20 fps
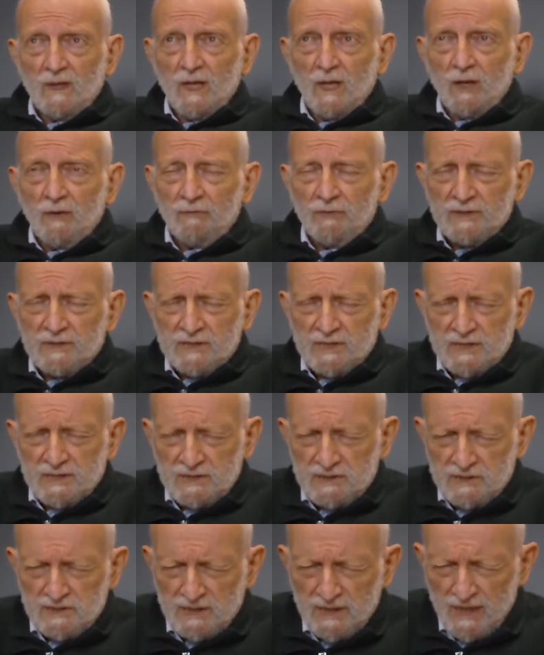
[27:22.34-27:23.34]
For
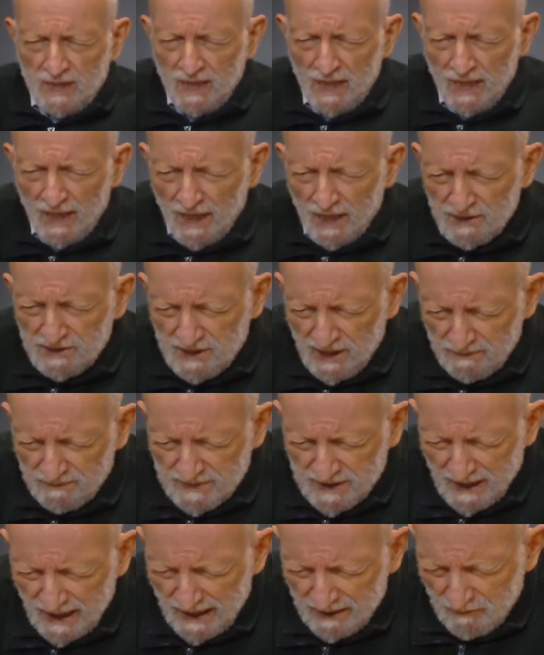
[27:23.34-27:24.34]
instance,
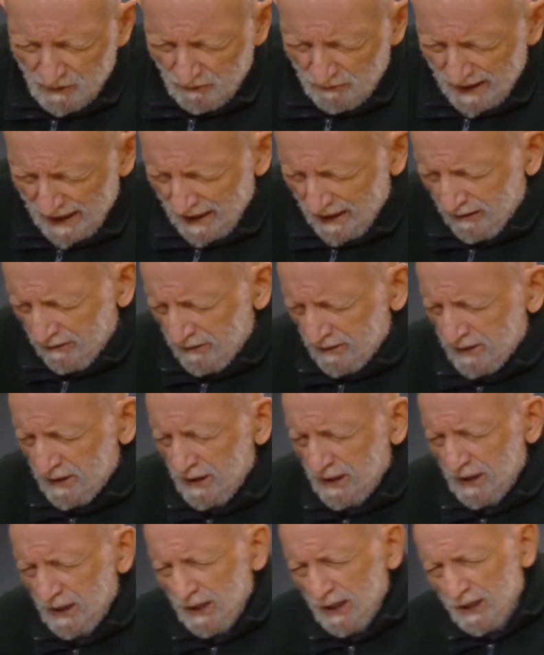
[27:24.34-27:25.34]
sometime around
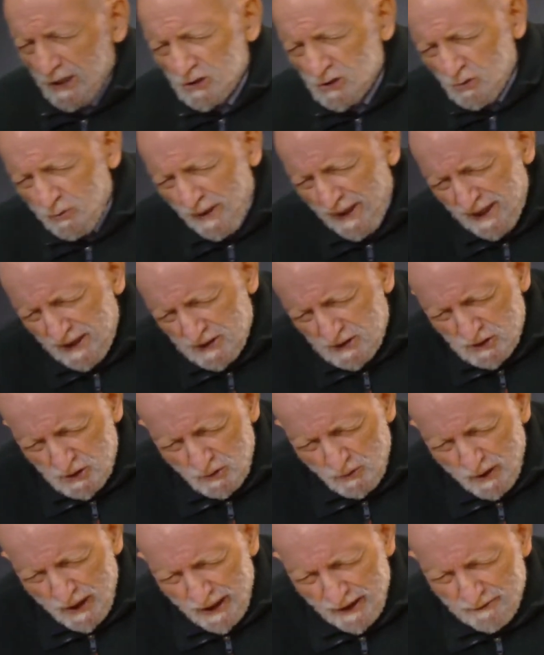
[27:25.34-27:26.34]

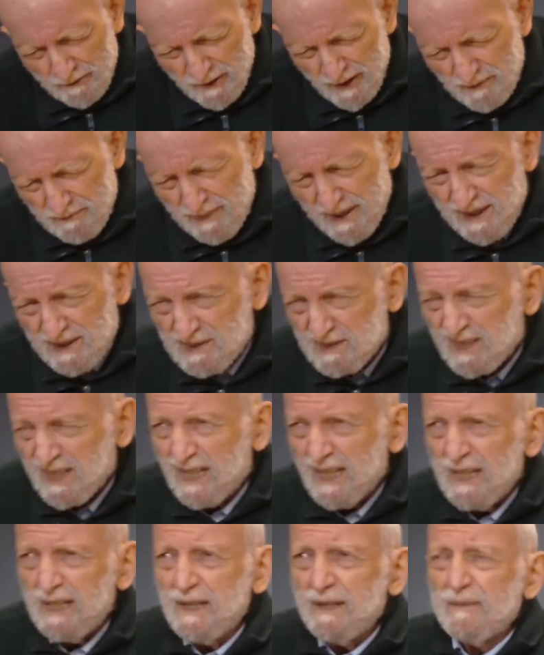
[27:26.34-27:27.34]
2200
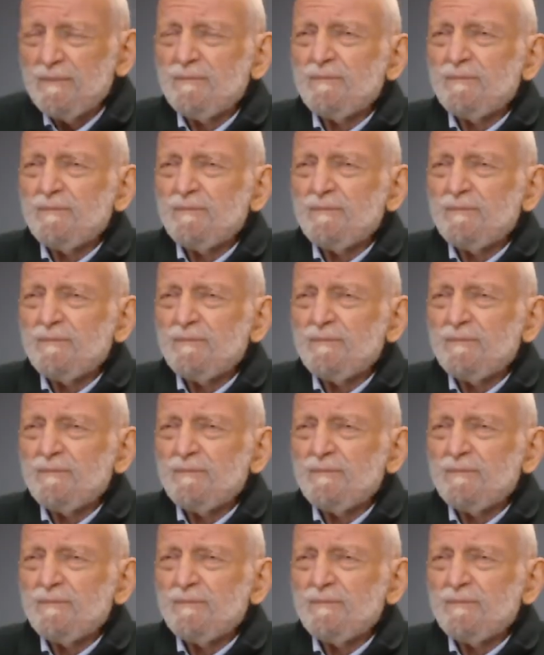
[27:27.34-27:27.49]
BC,